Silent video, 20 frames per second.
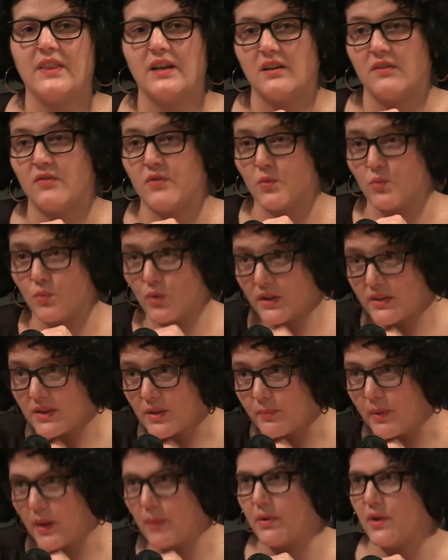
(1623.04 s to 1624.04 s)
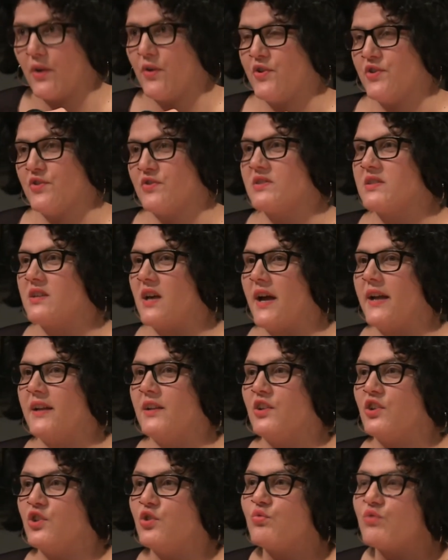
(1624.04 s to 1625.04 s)
if you want the public on your side,
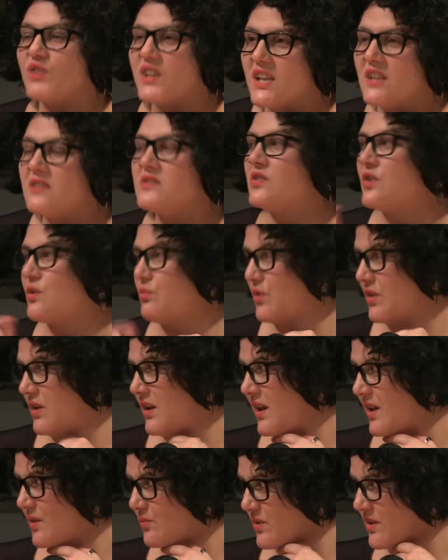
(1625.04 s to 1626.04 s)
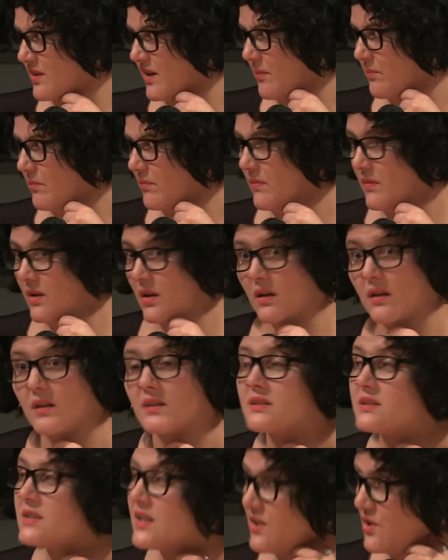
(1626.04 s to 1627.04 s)
you need to communicate with them
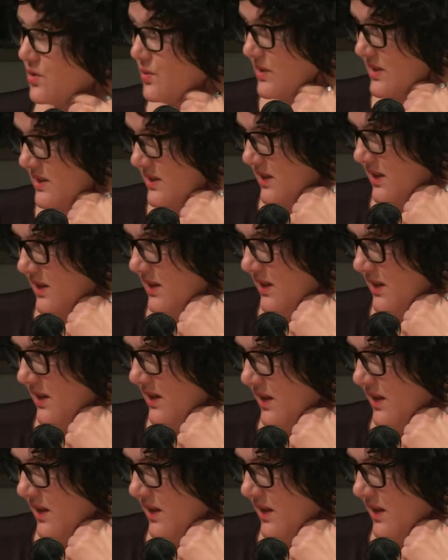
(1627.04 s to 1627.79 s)
continuously,